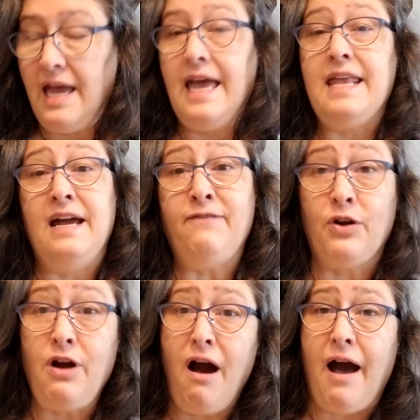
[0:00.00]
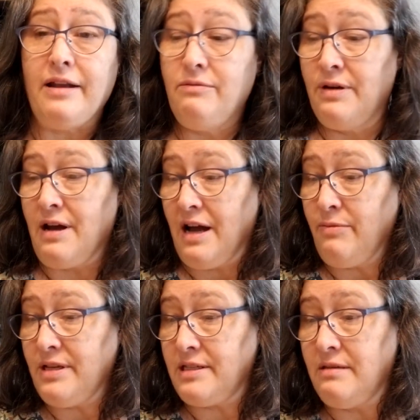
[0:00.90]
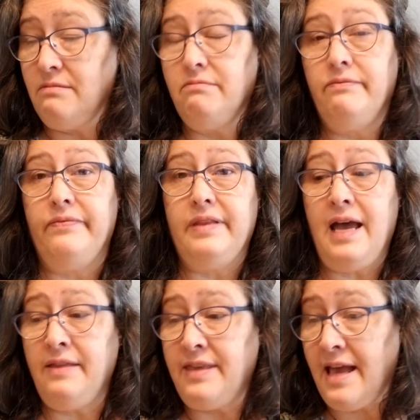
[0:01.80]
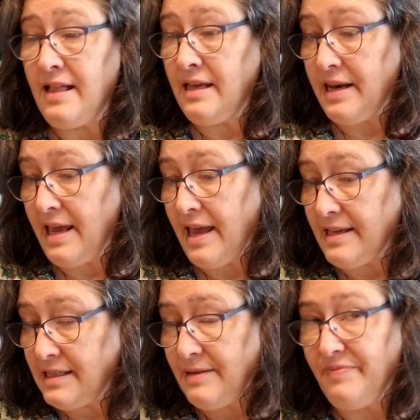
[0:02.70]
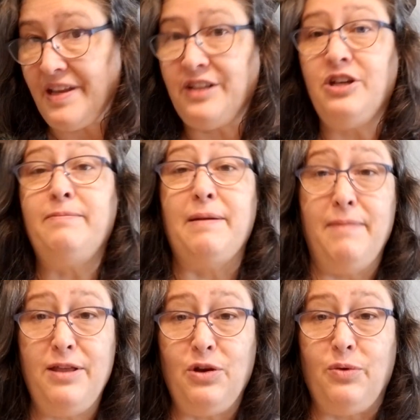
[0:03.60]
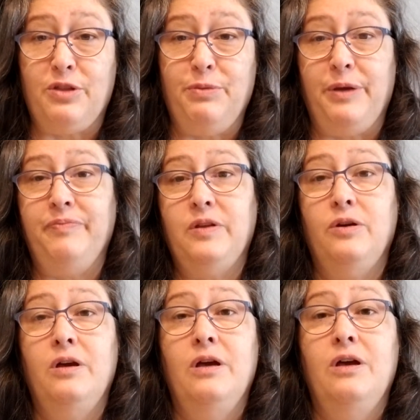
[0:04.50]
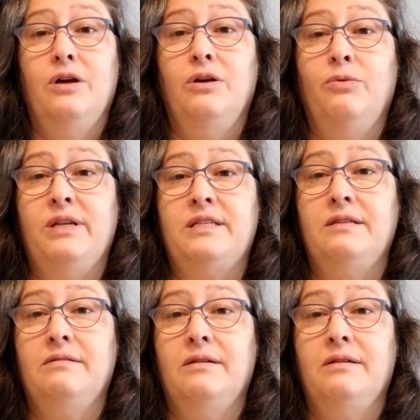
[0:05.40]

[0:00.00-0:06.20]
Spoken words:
And I forgot, when I was at the LNS, I took my mother with me, who is,